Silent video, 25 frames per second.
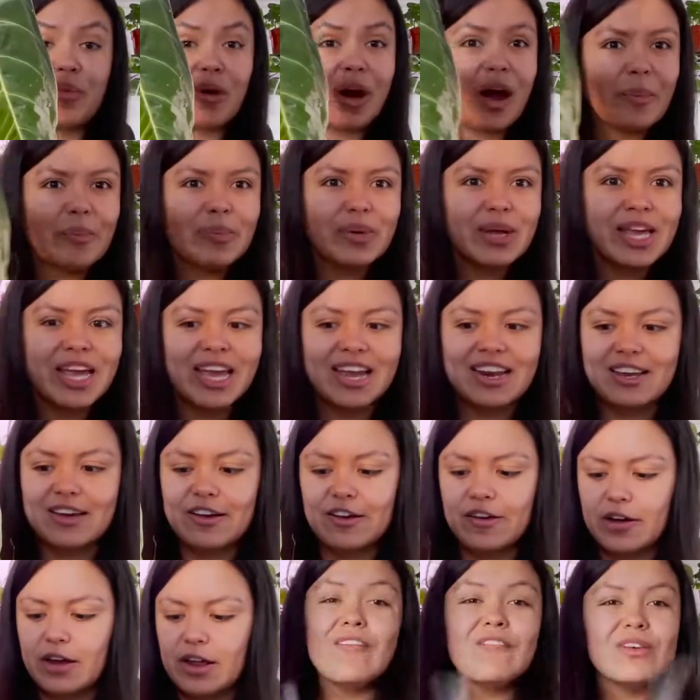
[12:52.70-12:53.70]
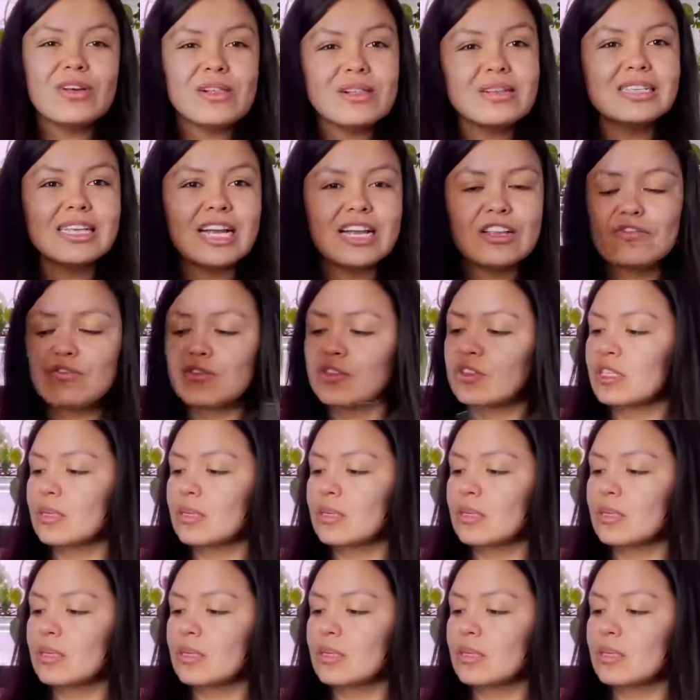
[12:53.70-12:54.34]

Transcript: propagate it. Philodendrons,